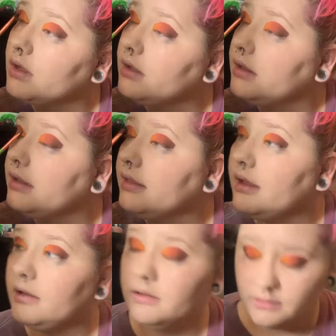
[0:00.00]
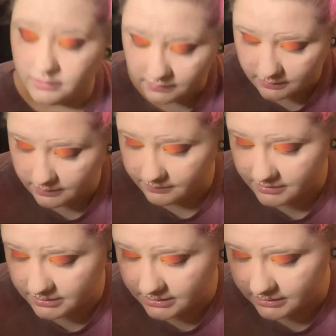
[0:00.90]
Like that. So then we're
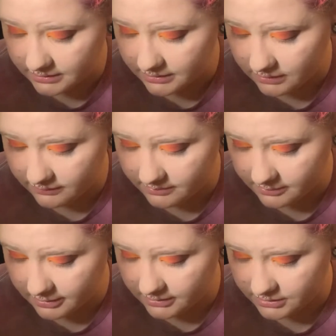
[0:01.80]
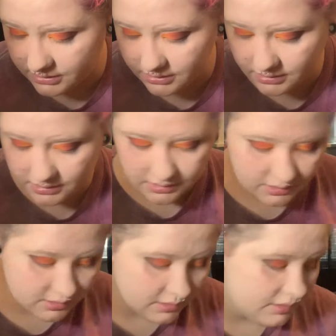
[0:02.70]
just going to clean off our brush
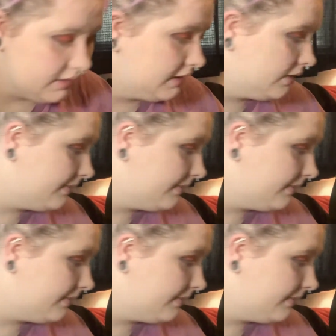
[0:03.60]
and go